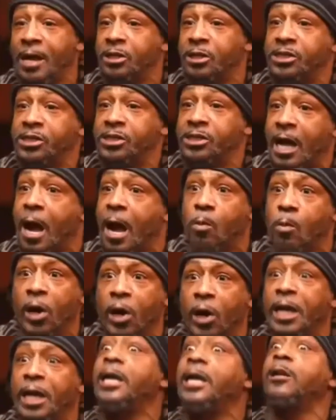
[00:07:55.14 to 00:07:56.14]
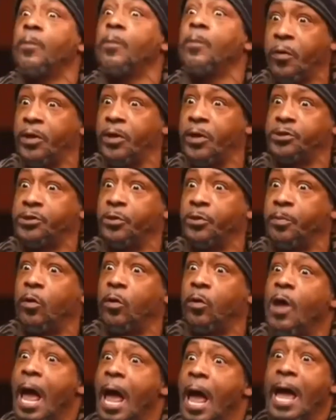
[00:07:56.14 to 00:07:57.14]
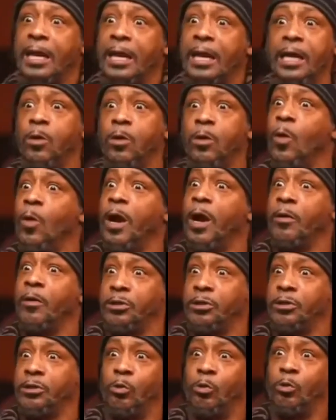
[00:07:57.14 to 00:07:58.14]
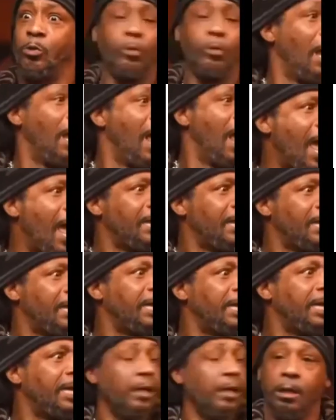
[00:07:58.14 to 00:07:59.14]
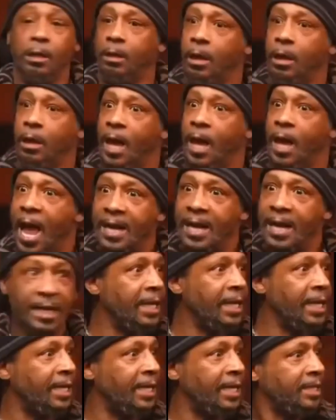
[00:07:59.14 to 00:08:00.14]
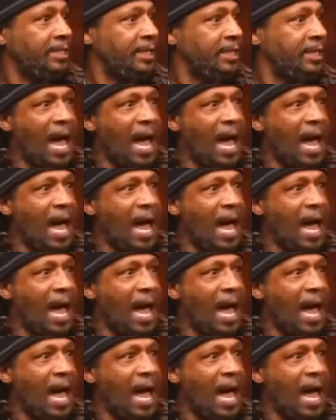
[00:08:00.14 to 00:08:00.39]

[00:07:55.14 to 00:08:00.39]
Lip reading: a sitcom where he the principal, and he wear a suit, and then he gets this